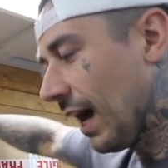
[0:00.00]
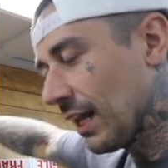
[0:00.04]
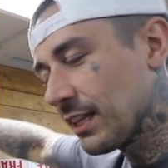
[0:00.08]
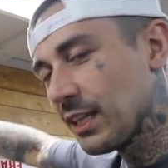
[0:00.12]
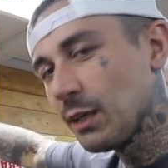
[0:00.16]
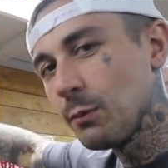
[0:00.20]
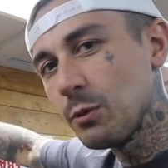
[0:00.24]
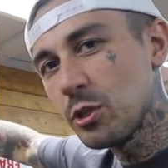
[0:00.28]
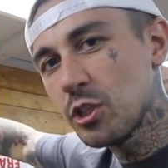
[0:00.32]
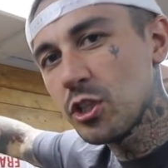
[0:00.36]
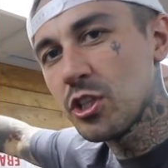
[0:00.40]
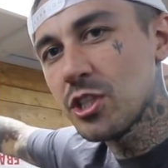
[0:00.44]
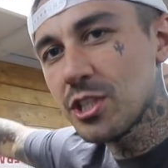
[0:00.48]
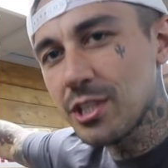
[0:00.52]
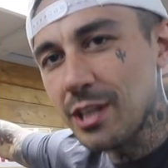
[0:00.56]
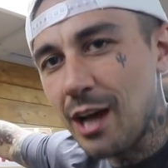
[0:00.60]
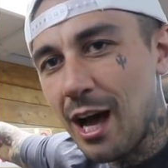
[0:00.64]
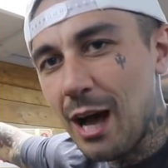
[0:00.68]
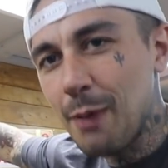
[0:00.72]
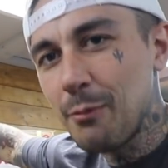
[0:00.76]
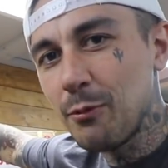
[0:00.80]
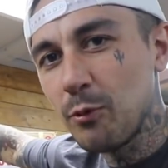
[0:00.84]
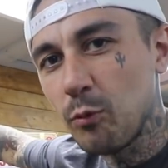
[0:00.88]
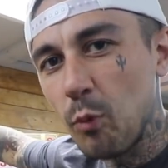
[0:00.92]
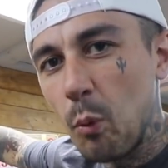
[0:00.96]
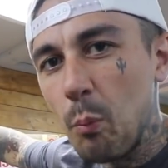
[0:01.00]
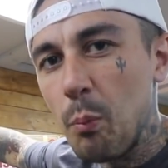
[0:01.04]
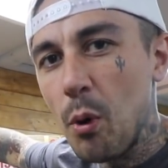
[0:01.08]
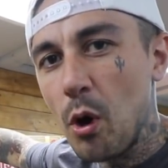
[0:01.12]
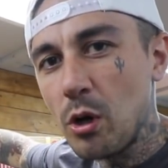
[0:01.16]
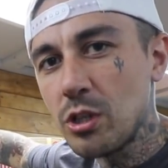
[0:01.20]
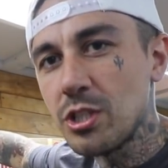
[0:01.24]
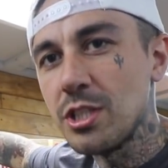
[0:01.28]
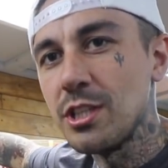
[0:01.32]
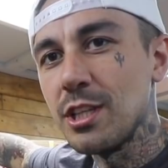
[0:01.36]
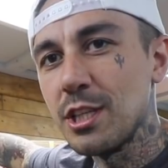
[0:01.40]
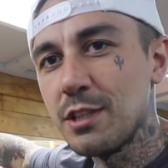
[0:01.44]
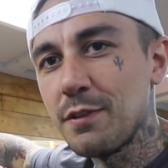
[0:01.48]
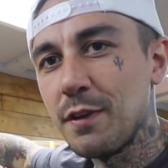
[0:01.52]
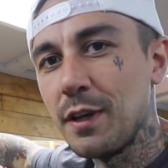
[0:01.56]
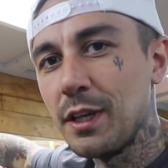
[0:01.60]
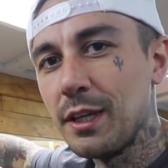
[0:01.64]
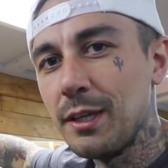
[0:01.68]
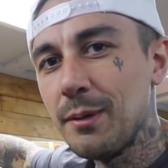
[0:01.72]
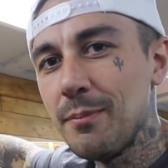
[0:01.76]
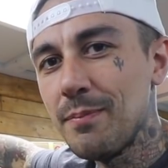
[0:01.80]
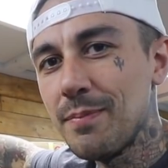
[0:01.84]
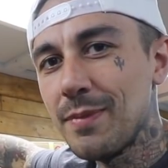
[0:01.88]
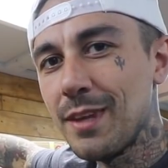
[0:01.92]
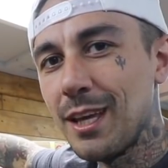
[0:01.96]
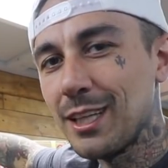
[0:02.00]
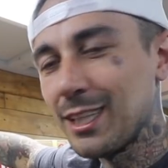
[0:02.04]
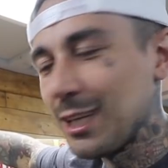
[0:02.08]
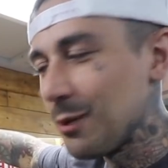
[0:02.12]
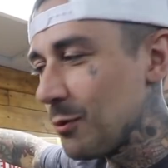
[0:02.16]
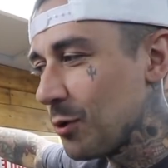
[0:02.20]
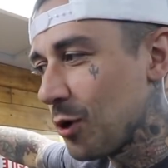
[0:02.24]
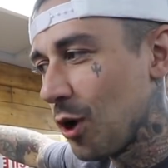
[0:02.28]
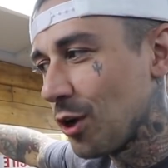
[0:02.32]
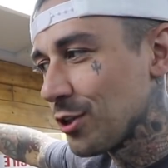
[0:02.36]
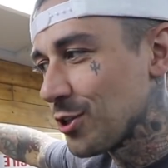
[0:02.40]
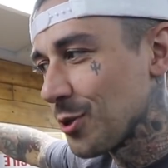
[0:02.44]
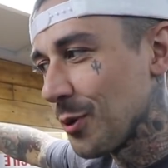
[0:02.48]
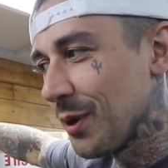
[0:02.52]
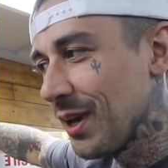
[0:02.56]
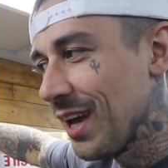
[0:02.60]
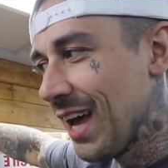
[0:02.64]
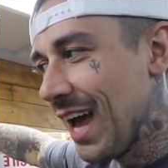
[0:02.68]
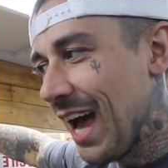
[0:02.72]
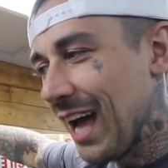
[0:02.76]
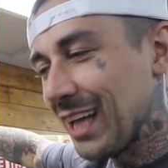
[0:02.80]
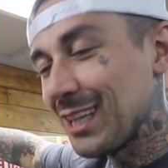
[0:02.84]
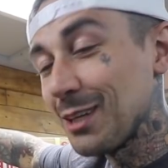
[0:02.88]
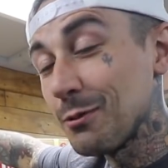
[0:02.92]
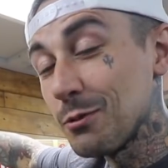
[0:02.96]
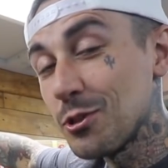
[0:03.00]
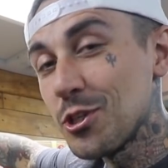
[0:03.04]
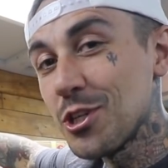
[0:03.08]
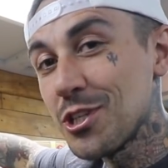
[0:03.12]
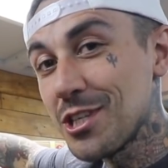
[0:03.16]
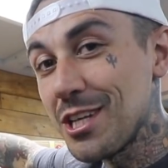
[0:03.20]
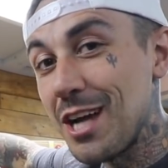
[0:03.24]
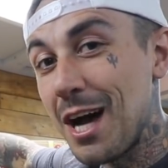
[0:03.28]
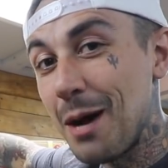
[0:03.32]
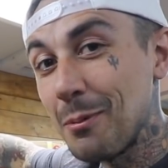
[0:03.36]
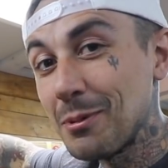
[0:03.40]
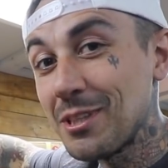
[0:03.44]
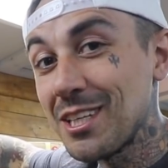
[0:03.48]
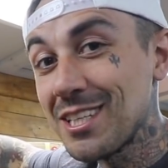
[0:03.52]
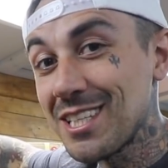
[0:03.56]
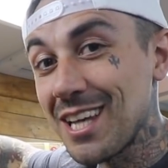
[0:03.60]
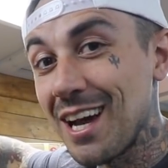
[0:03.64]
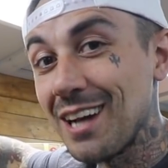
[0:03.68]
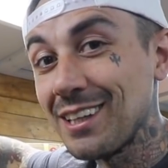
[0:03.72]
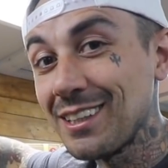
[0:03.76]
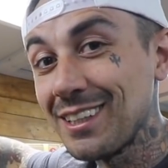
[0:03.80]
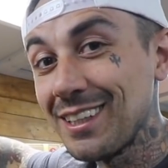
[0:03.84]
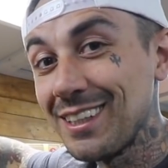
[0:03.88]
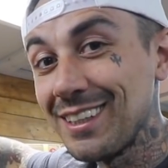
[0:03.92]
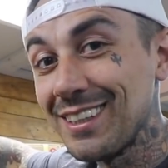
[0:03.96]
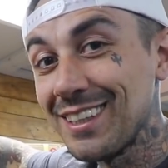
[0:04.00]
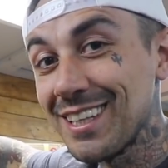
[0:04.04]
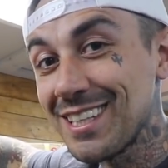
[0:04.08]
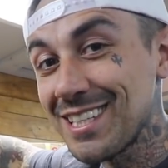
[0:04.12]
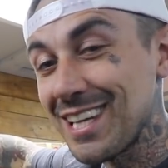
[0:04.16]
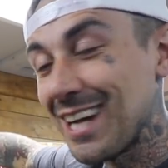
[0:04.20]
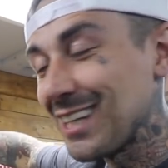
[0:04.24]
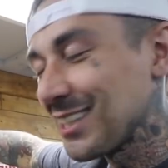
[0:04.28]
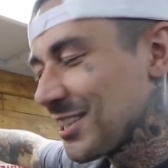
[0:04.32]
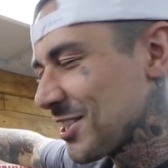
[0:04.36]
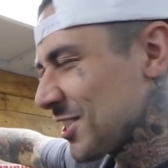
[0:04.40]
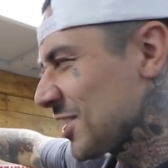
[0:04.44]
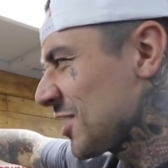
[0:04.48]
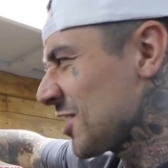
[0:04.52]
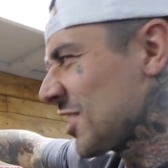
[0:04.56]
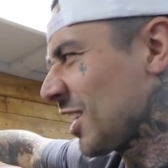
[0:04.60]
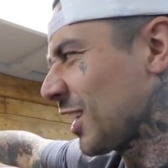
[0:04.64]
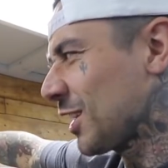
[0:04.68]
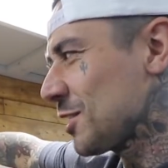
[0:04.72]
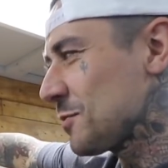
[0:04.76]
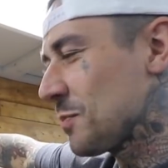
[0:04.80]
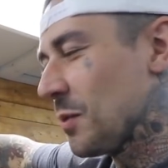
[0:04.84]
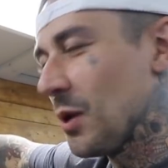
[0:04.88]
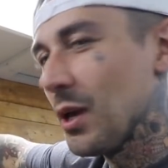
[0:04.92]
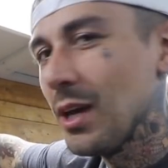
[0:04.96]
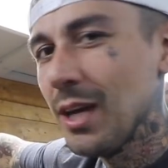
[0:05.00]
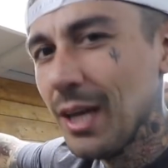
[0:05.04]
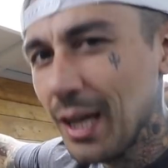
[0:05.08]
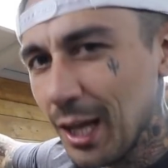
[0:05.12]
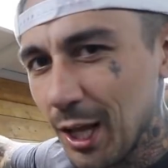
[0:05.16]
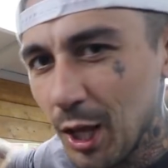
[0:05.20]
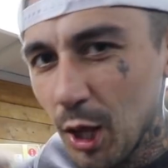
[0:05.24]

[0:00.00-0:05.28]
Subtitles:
I think we should start with unboxing this thing. I think we've got to do it. I think we should start with the tank. The tank's the sickest bit.